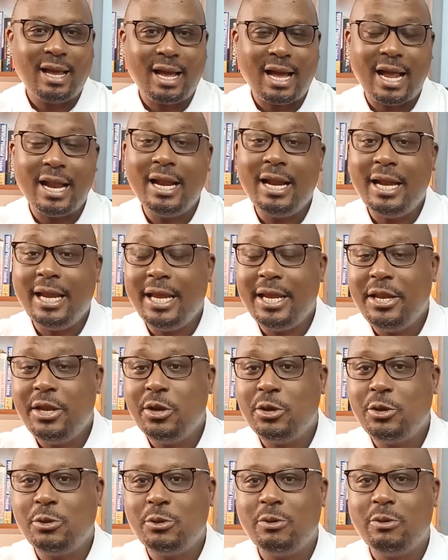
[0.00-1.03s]
can lead
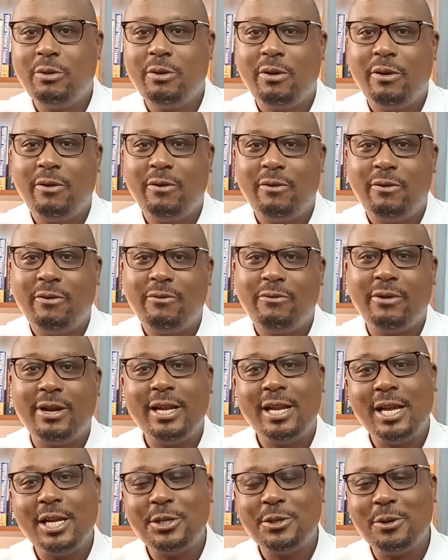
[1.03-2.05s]
you to
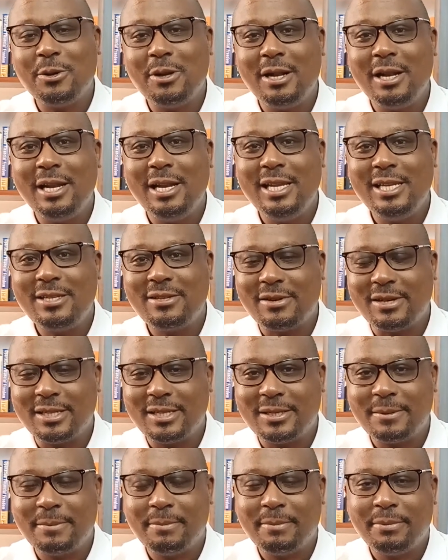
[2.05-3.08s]
financial
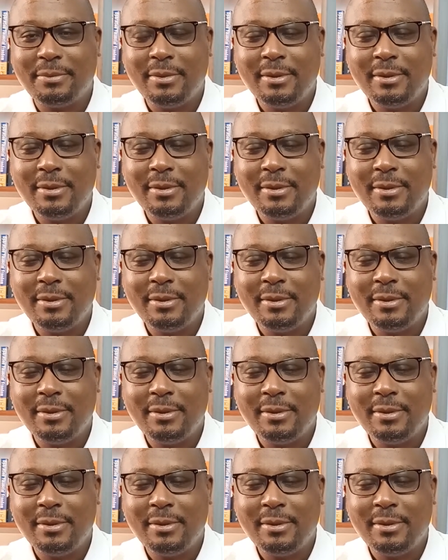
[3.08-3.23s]
distress.